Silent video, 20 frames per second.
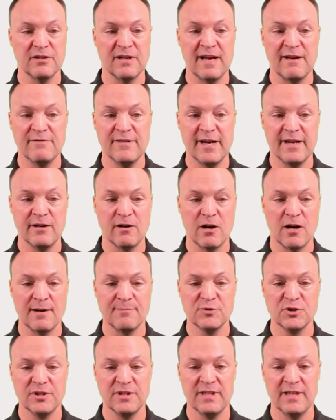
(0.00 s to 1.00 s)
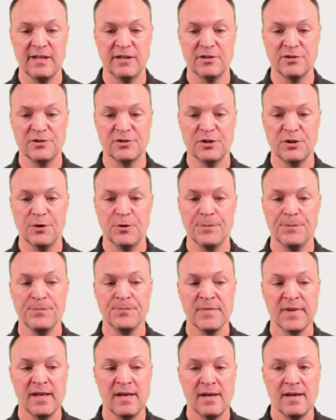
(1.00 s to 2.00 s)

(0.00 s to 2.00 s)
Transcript: You'll have that option here too.